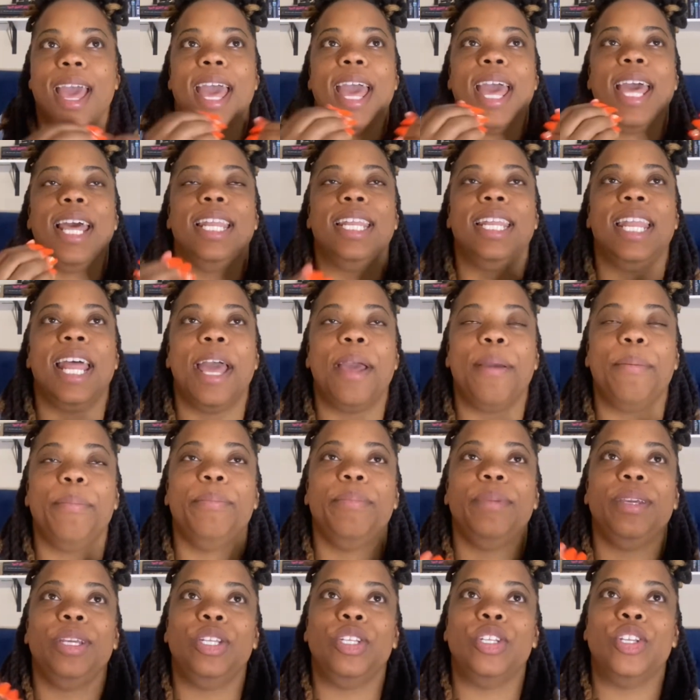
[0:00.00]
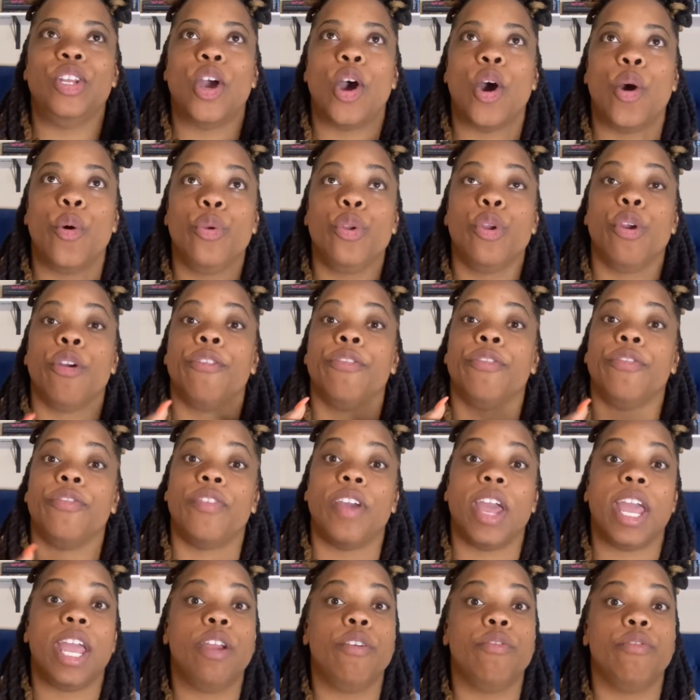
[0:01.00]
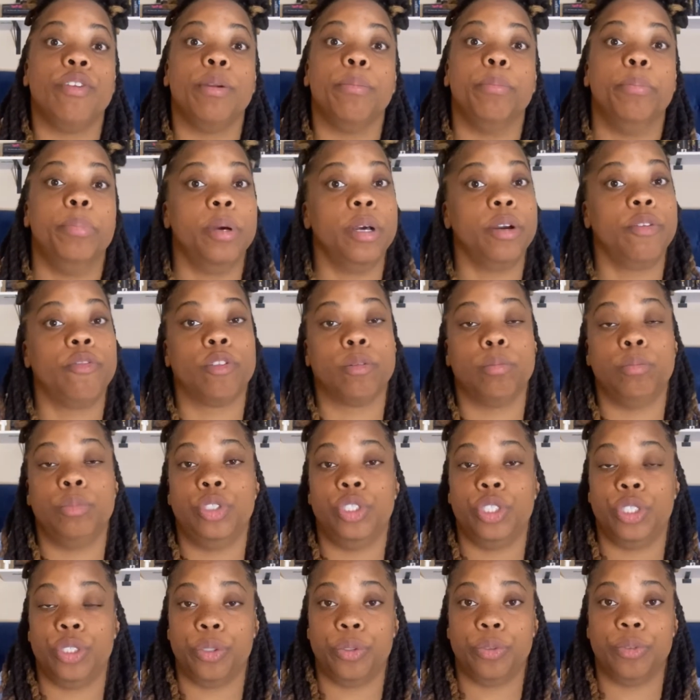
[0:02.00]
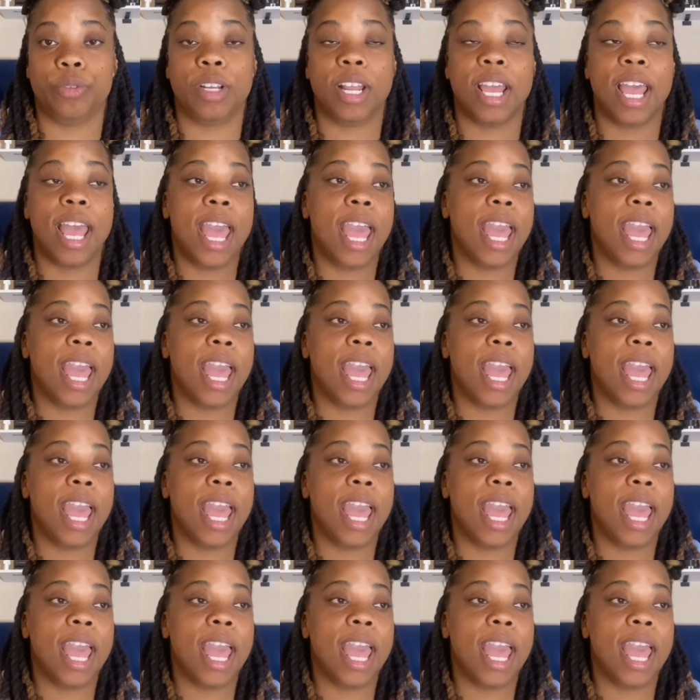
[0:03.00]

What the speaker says: and let me know your favorite book from June.